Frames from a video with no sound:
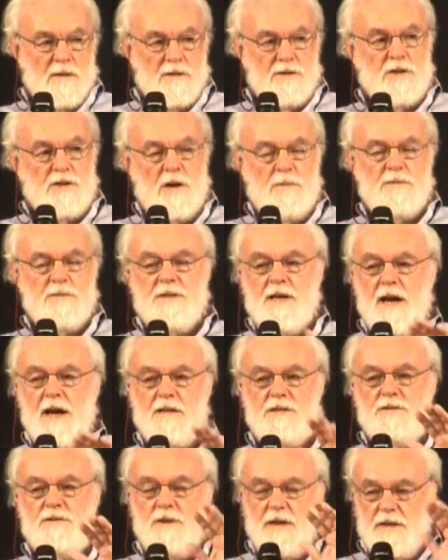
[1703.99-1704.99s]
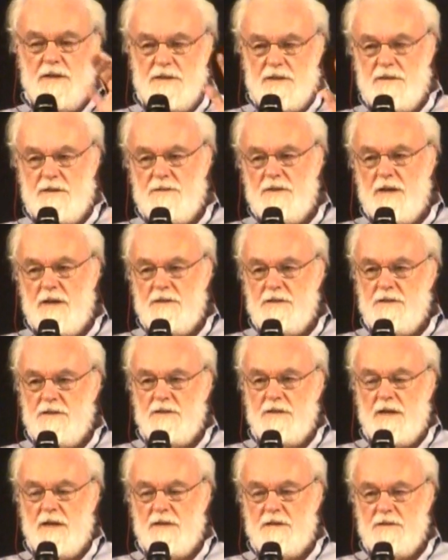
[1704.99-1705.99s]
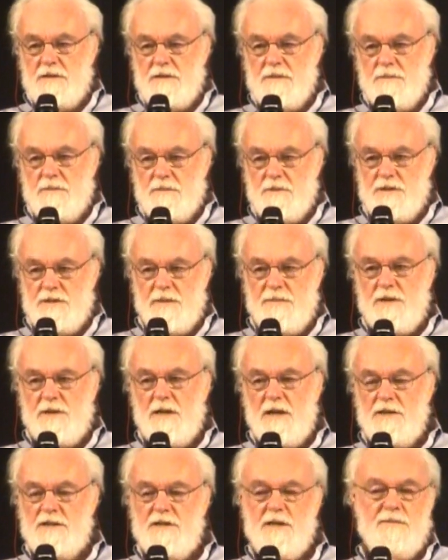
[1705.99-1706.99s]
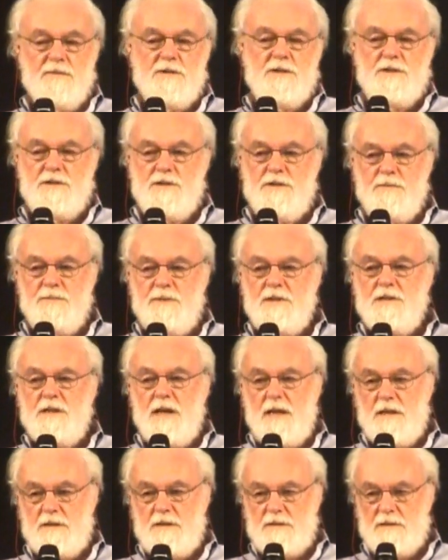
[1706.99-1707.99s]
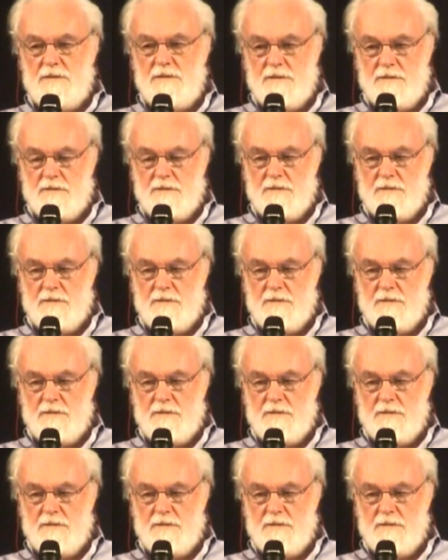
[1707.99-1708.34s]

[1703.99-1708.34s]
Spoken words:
the top tax rate in the United States was something like 72%.